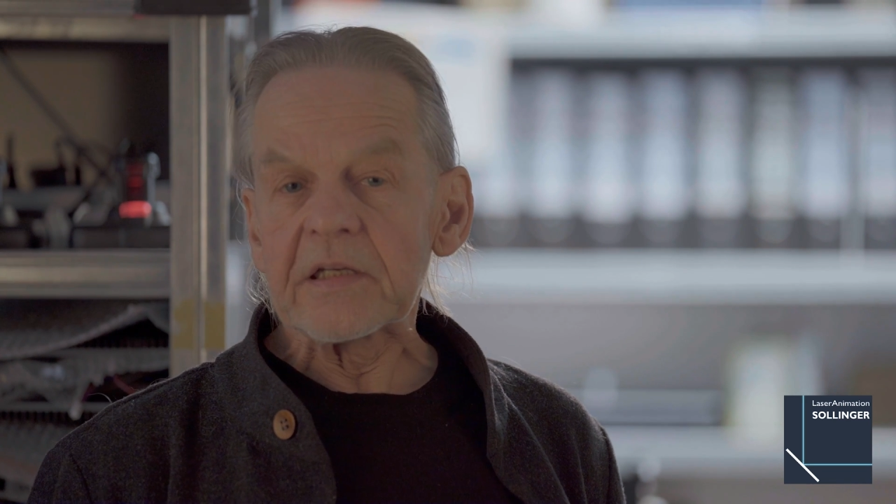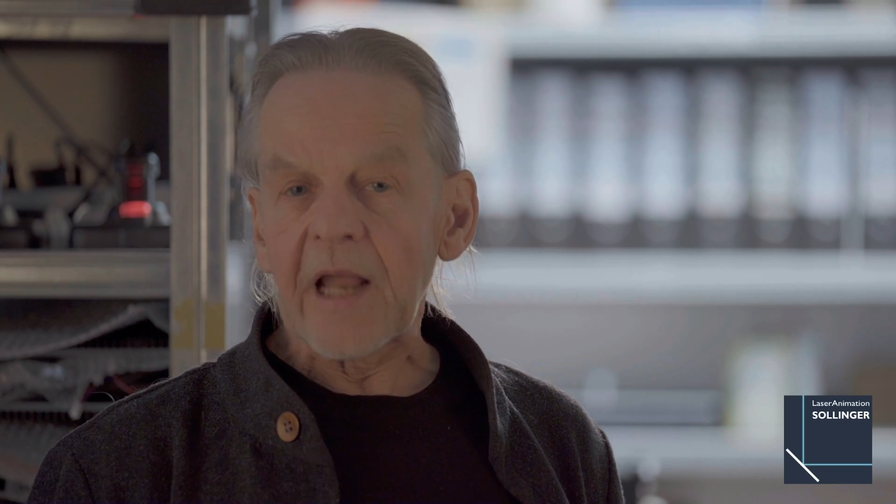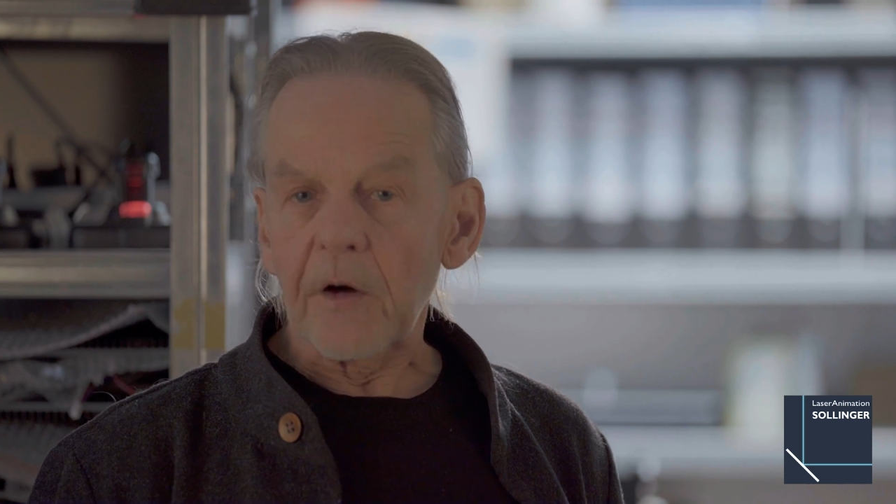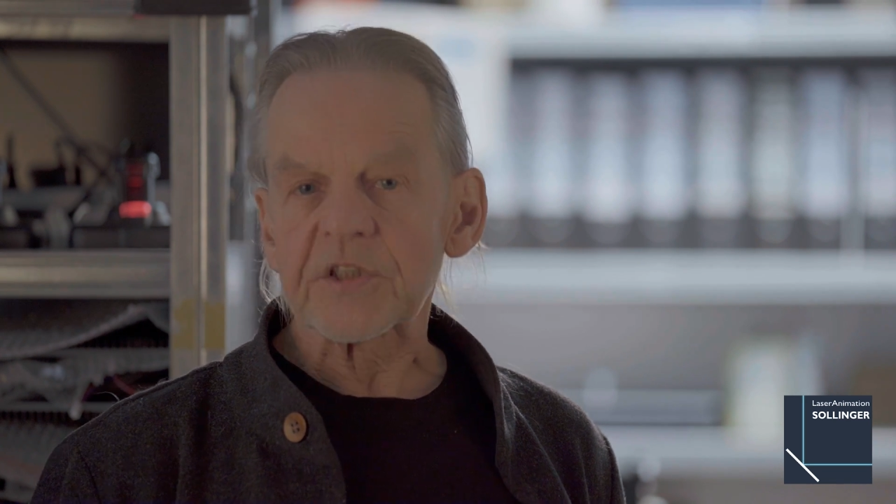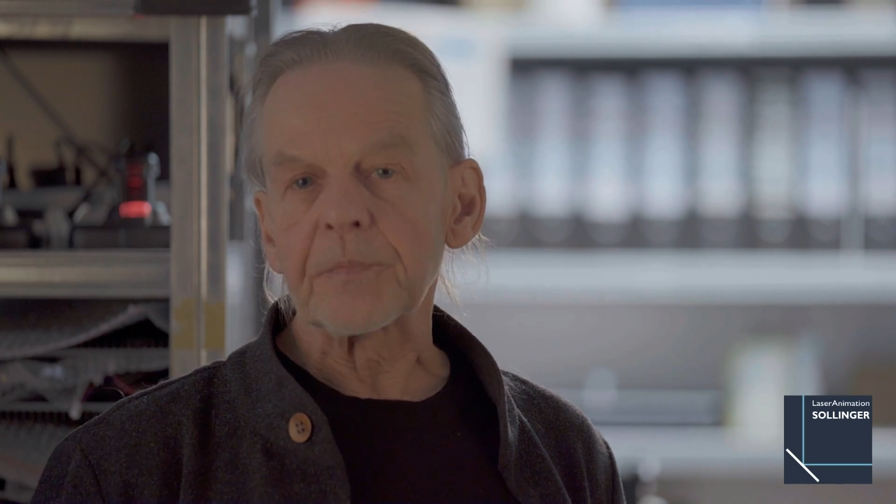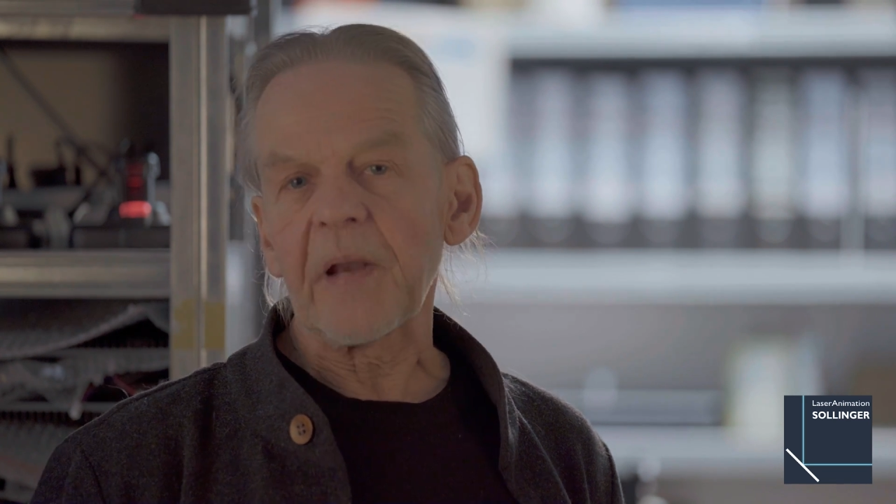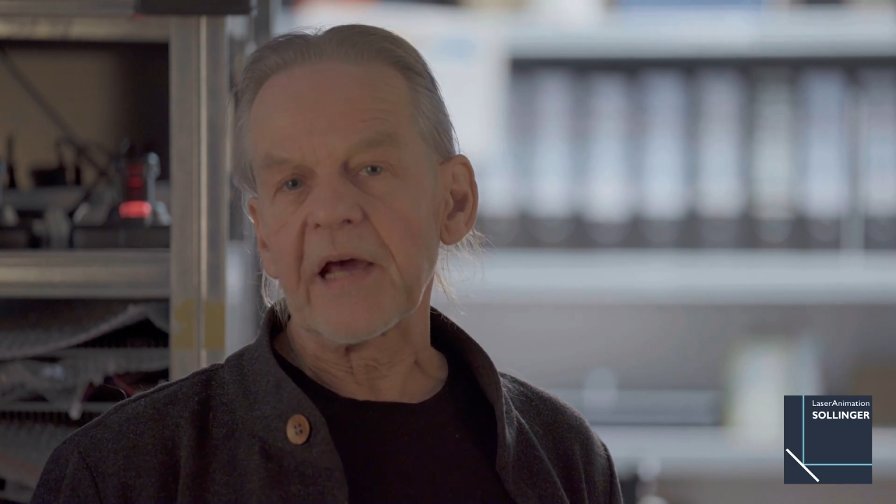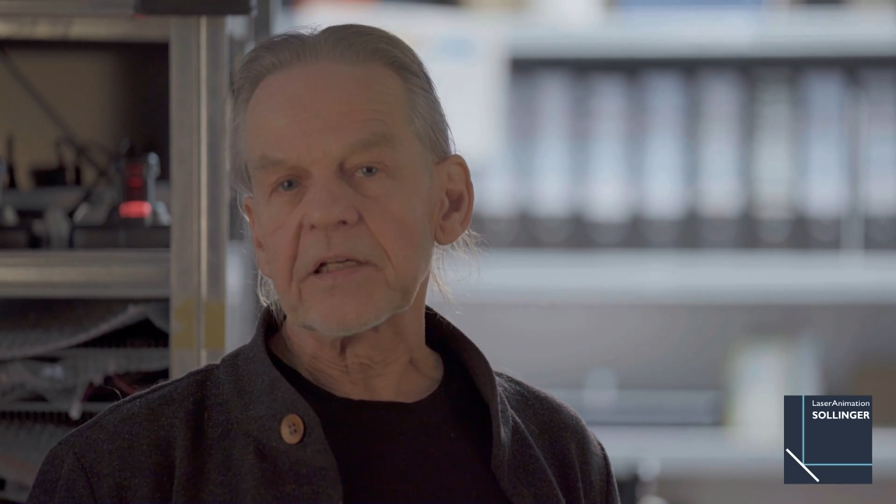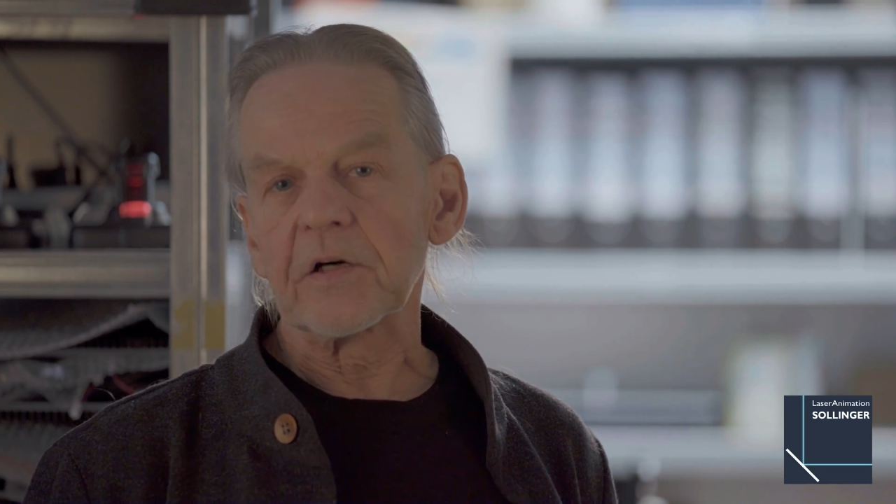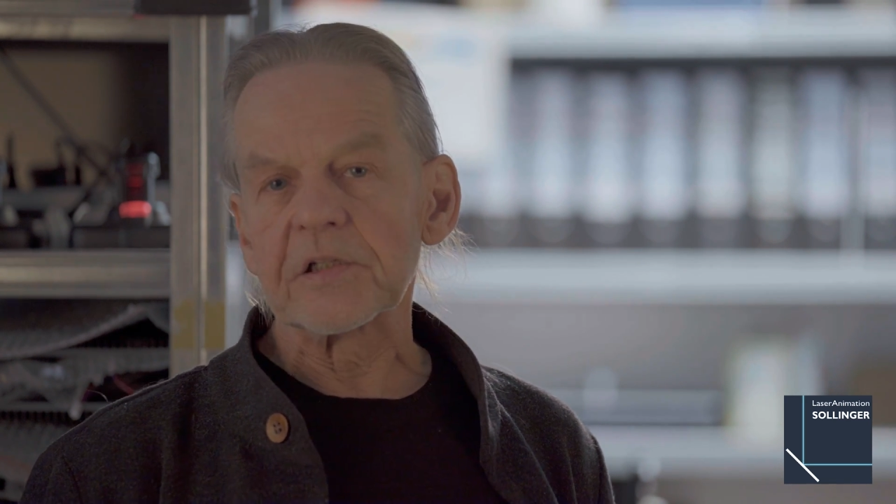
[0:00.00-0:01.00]
now
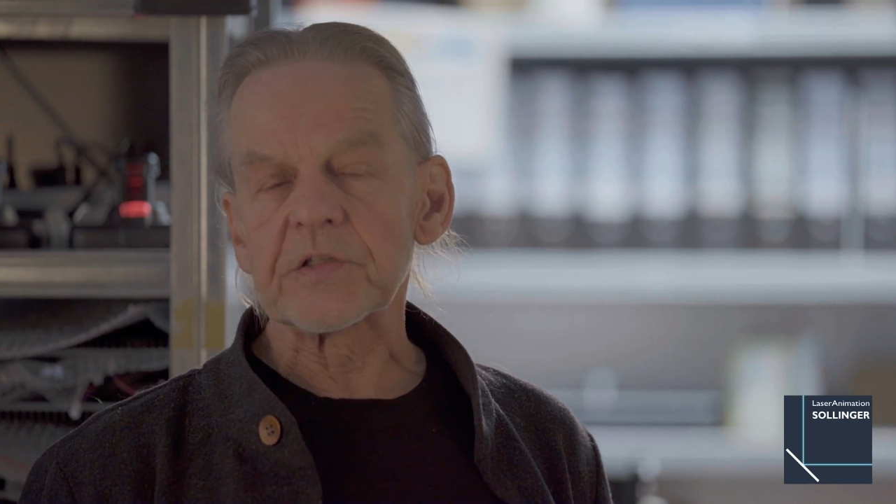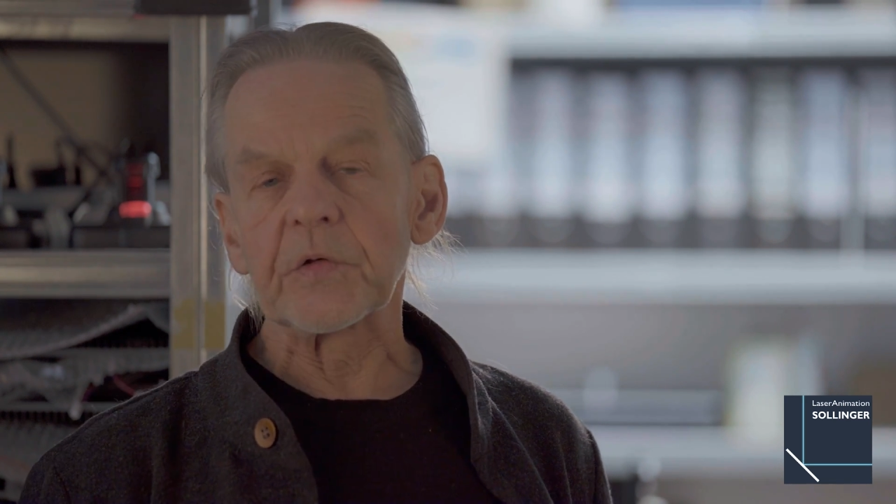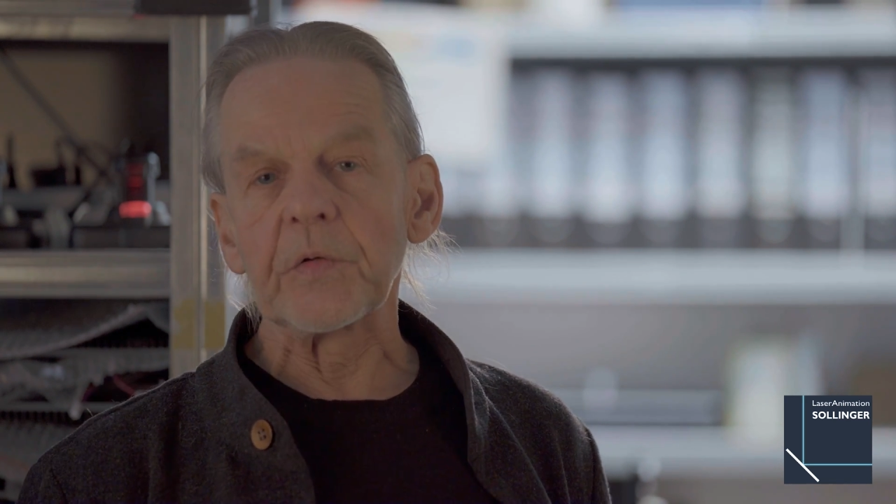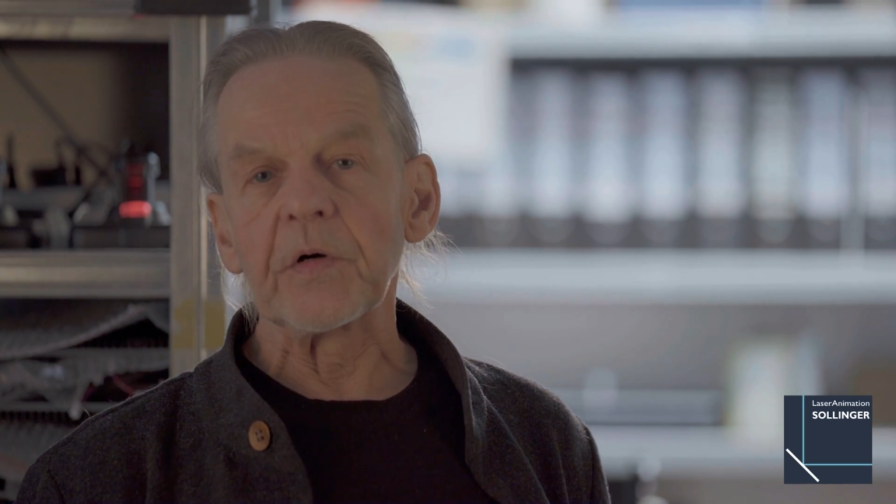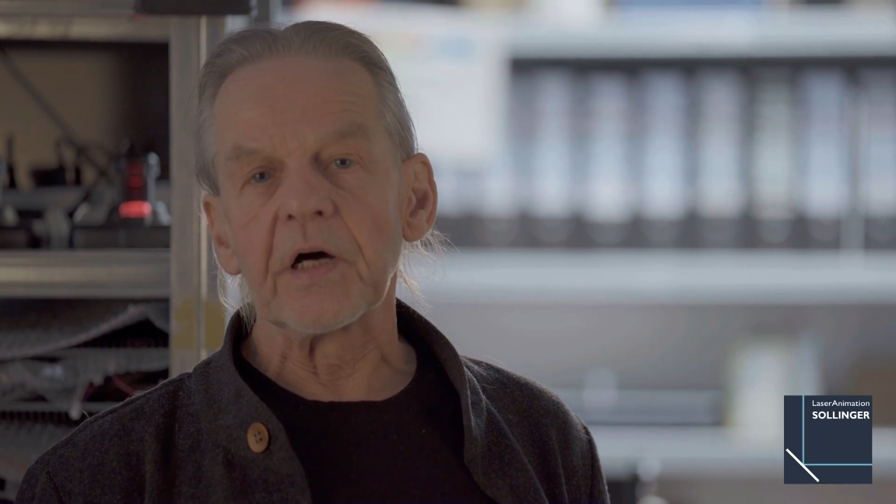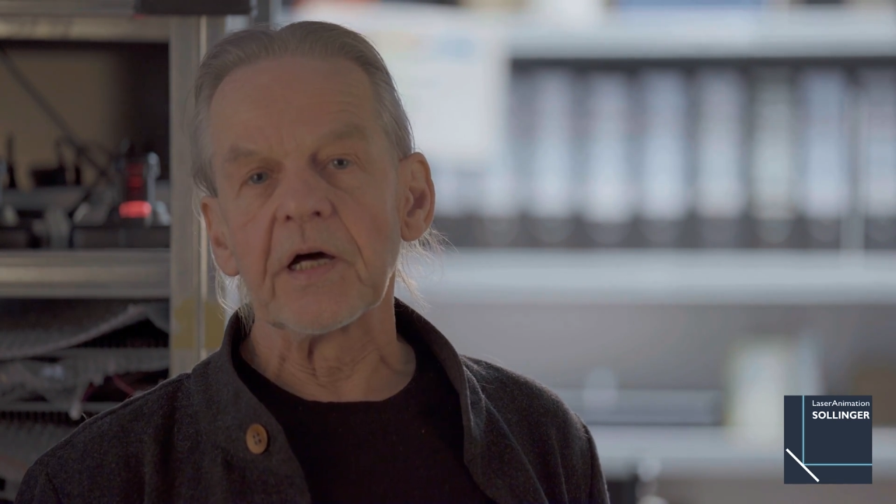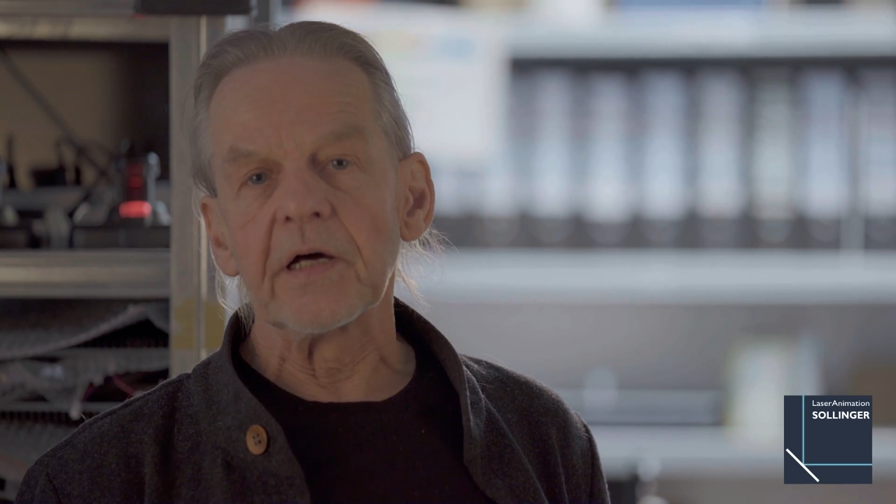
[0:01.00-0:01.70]
supplied also